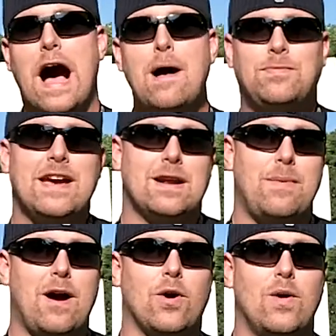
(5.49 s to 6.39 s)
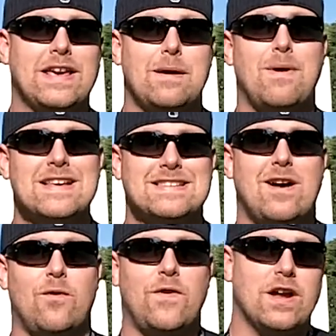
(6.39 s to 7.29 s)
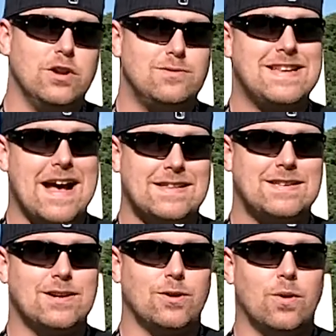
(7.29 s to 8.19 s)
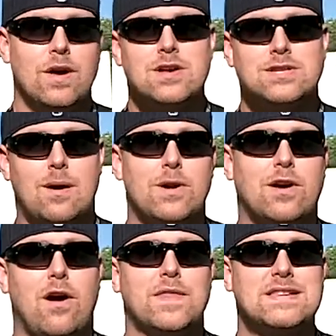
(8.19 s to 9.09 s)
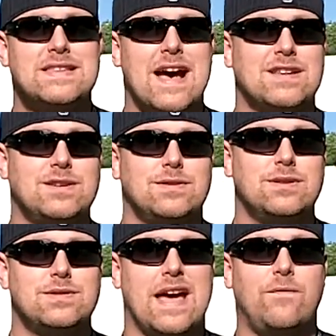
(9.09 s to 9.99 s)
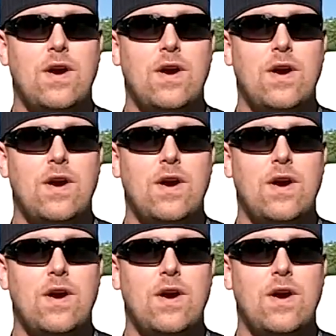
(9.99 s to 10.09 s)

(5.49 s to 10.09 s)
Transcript: I'm thinking about going to get myself a new tattoo, so I'm going to call this Tattoo Tuesday.